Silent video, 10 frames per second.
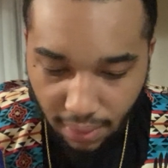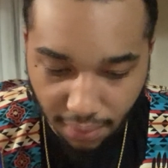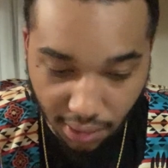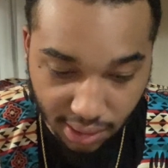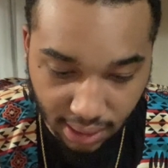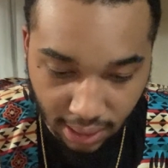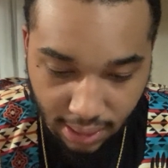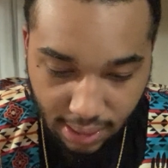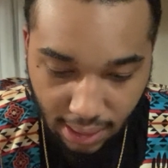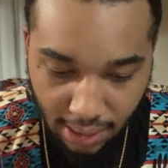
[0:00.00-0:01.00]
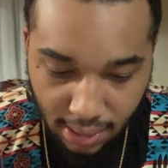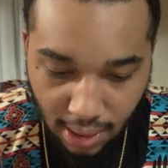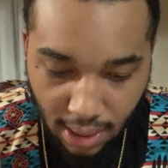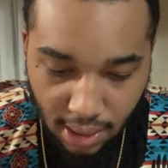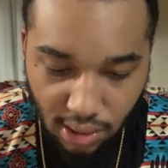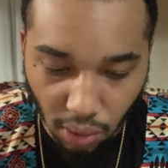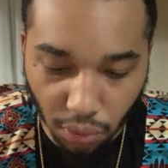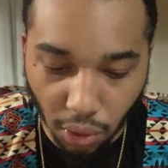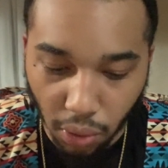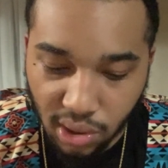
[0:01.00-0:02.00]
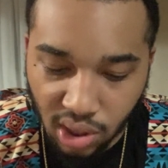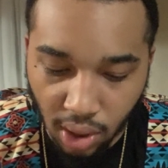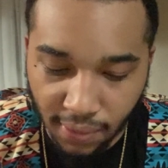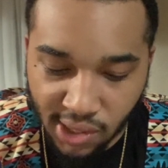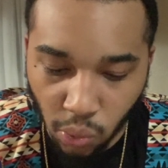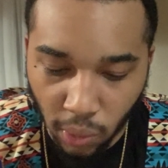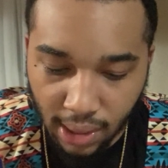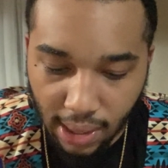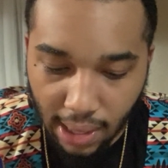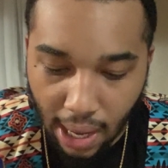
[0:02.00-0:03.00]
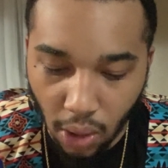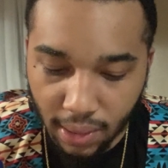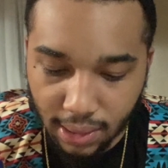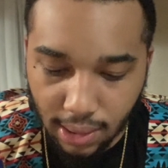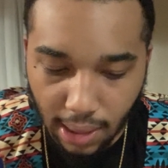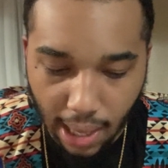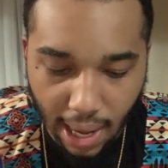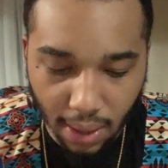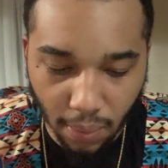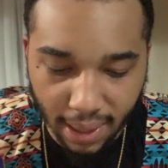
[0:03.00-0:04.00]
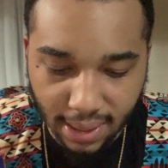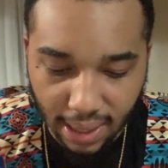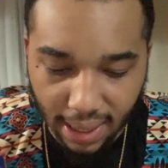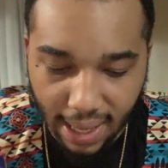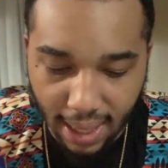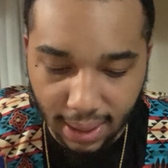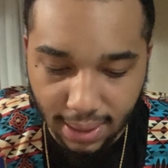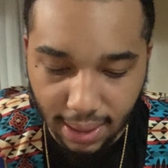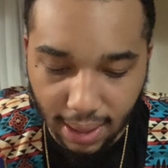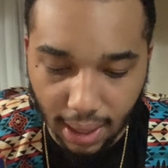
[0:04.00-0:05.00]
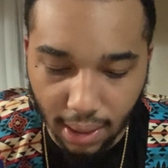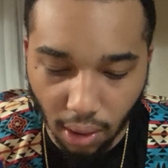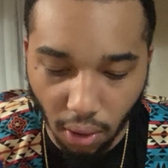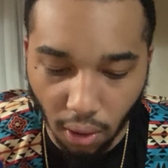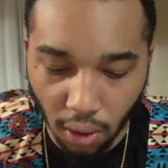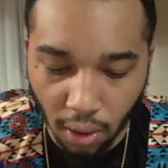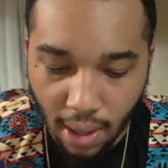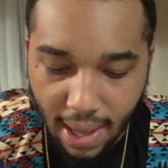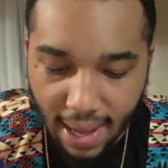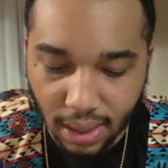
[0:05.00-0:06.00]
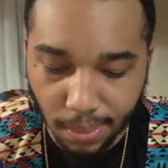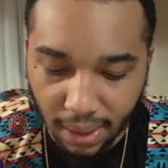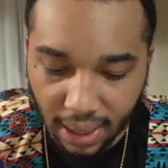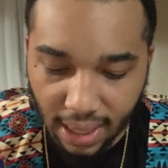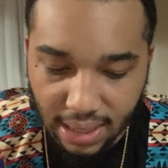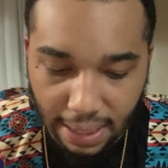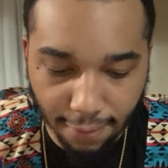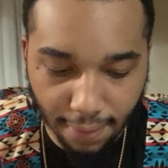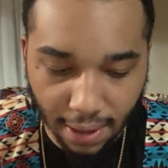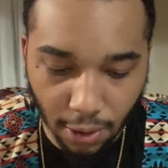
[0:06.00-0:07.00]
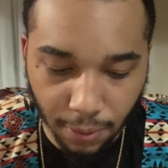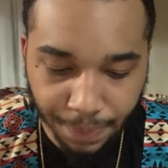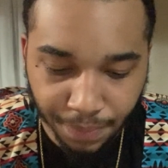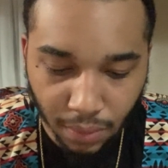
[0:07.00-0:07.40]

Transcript: Verse 10, it says, "So those servants went out into the highways and gathered together all as many as they found,